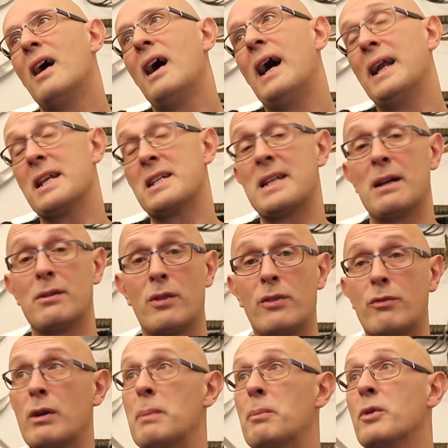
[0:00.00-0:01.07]
and it's down to
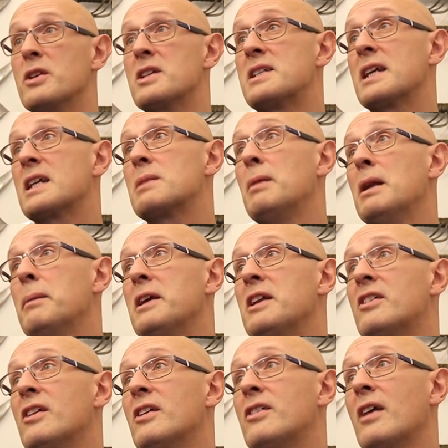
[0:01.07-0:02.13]
3.6
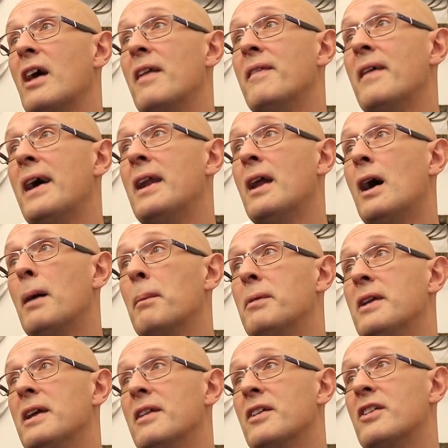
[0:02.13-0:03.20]
millimeters, and then up
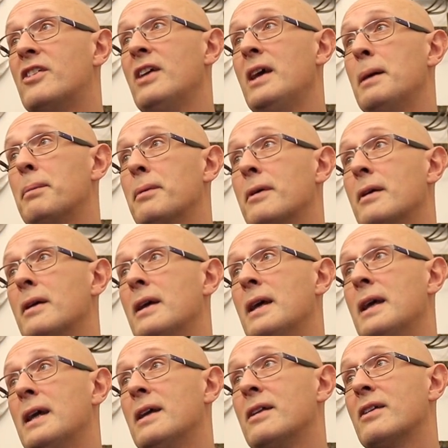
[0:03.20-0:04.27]
near the tip,
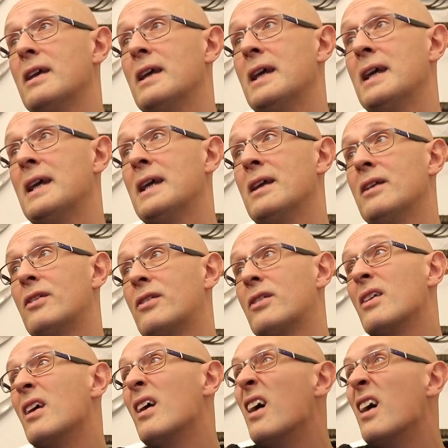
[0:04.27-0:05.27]
it is